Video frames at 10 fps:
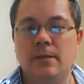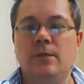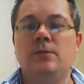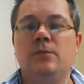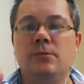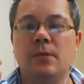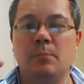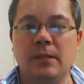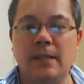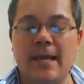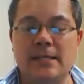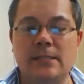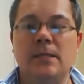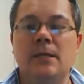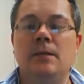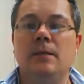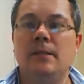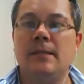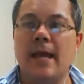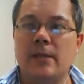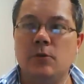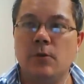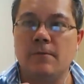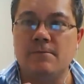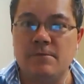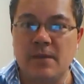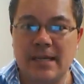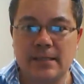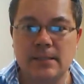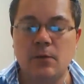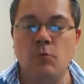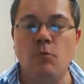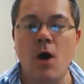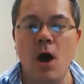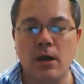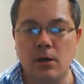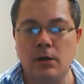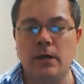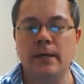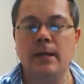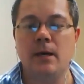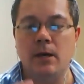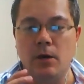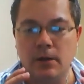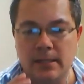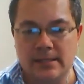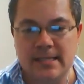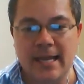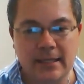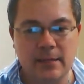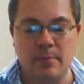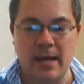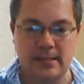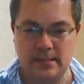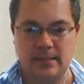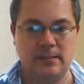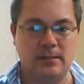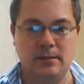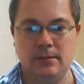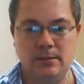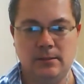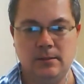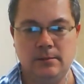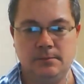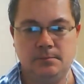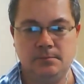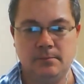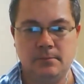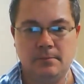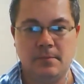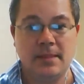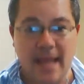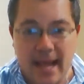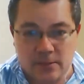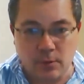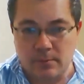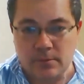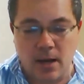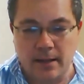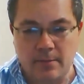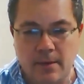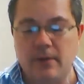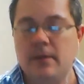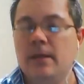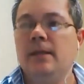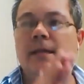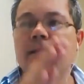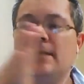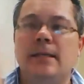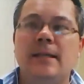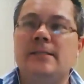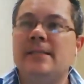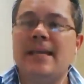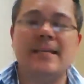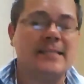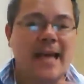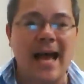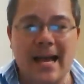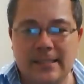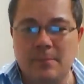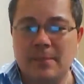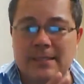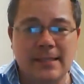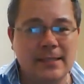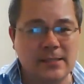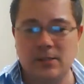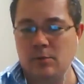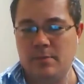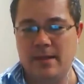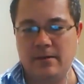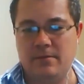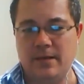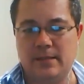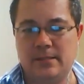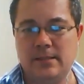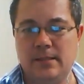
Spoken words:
to the place that your feet walk on a daily basis. That's what I'm talking about. Let's set aside the medicinal benefits.